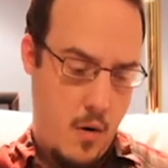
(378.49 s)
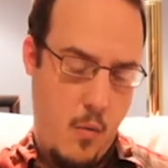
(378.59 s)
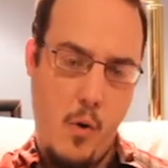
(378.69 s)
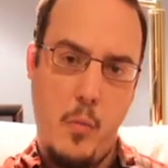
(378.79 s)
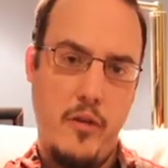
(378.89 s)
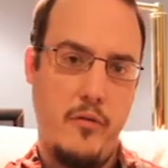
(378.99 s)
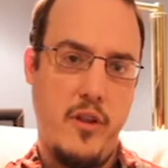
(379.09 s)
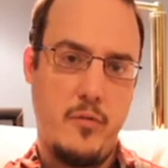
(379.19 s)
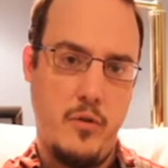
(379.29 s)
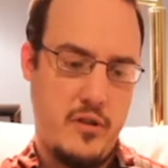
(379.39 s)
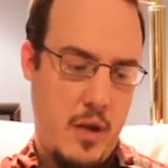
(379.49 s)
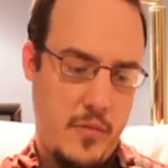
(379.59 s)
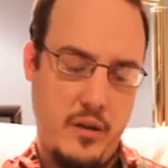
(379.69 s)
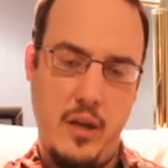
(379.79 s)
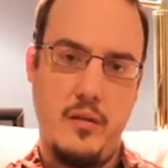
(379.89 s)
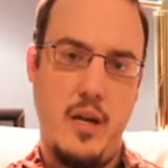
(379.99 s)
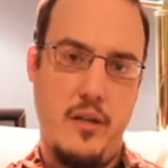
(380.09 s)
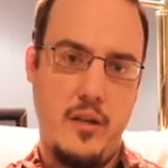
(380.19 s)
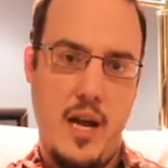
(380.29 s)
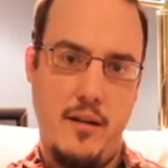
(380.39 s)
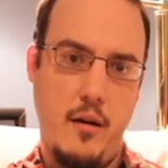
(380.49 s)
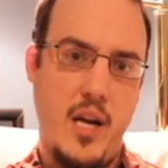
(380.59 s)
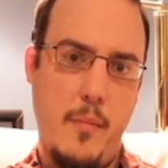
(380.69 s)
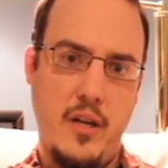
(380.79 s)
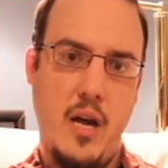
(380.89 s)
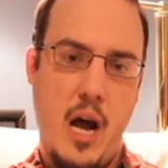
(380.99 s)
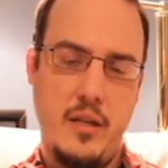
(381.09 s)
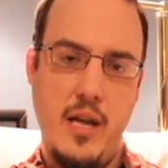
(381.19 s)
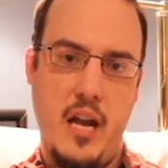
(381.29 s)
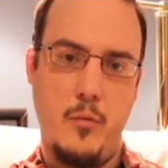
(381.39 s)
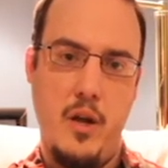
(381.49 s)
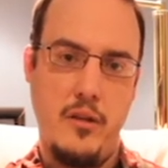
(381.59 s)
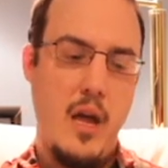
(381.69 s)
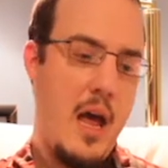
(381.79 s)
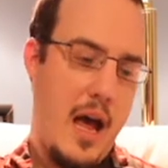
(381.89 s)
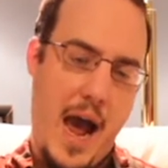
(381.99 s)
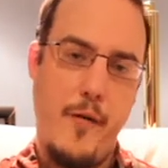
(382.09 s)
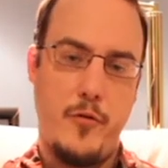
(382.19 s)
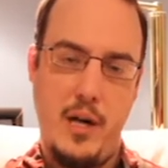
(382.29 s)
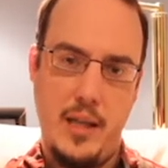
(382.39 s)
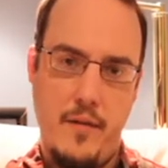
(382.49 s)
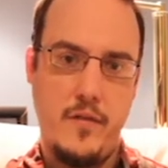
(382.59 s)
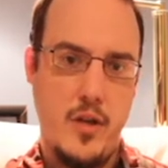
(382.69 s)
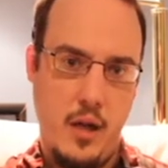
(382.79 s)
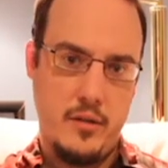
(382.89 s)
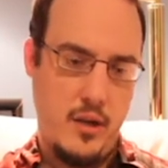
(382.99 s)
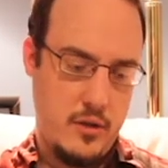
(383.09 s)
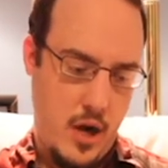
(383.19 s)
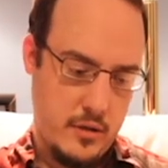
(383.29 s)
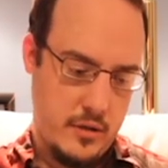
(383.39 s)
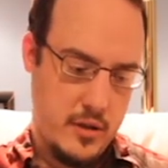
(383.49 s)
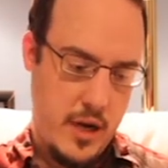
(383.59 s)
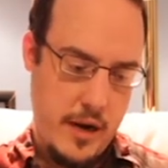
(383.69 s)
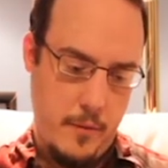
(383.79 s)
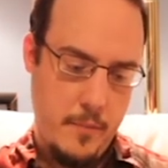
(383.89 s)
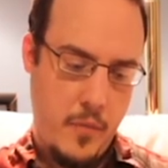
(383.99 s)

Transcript: or whether this was something that the Tylenol came in contact with after it left Johnson & Johnson's care.